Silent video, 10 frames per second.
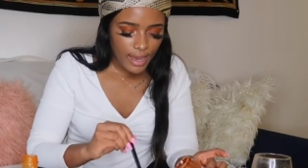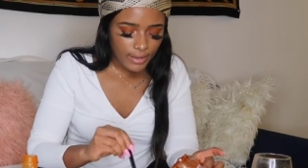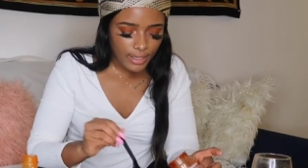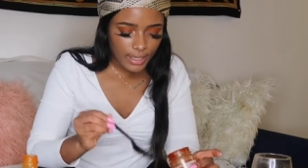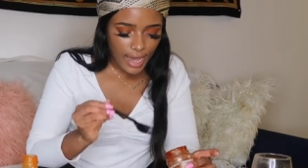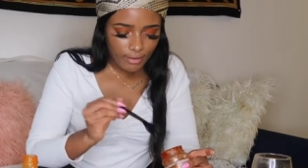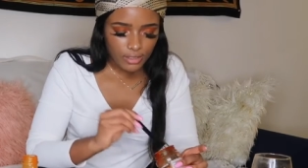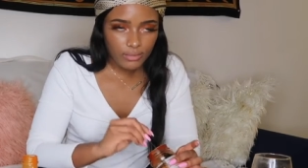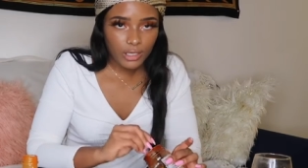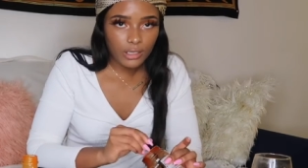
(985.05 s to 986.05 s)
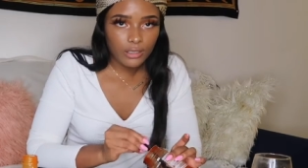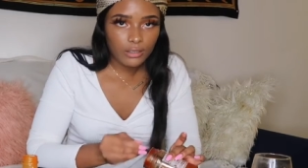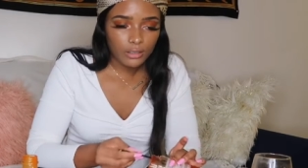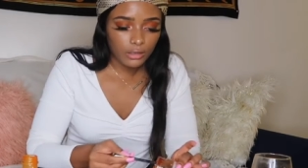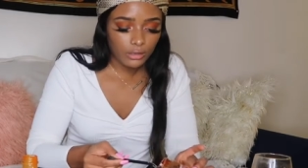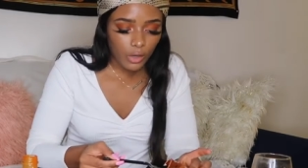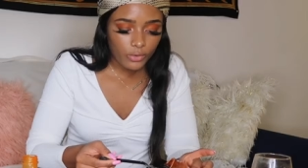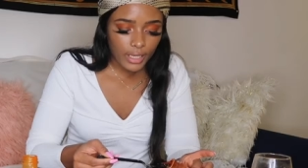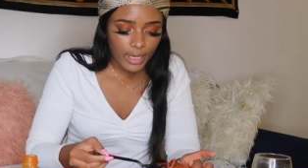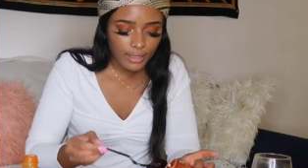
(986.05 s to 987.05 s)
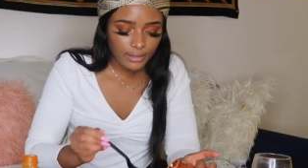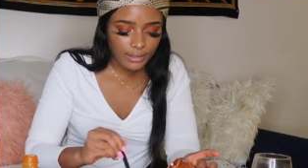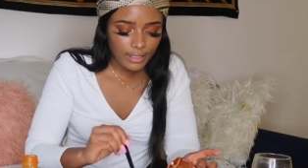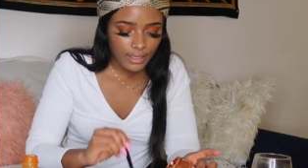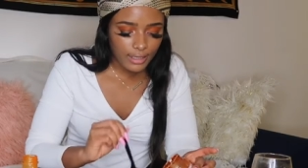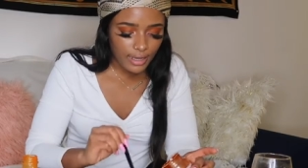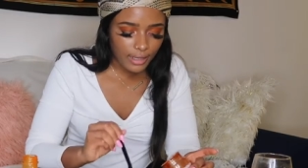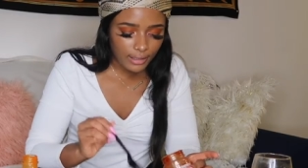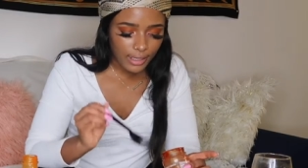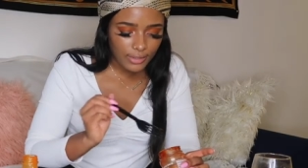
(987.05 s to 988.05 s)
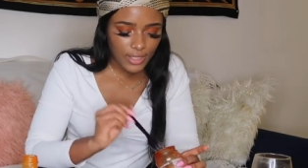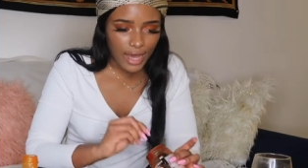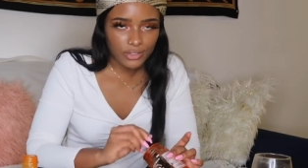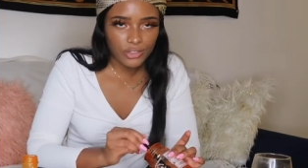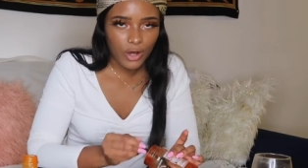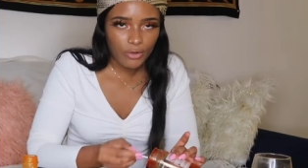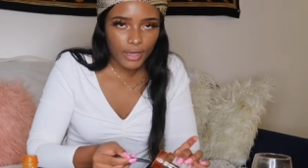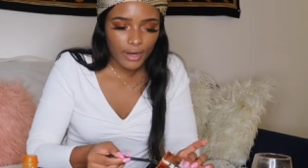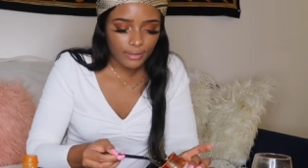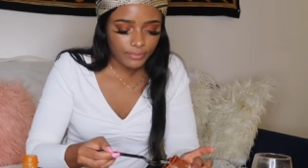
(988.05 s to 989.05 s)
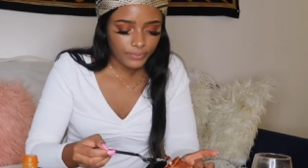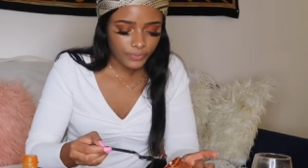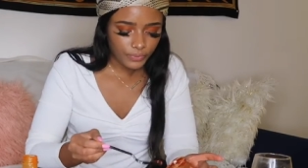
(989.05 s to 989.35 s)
and they'd have to be located in LA to actually go there.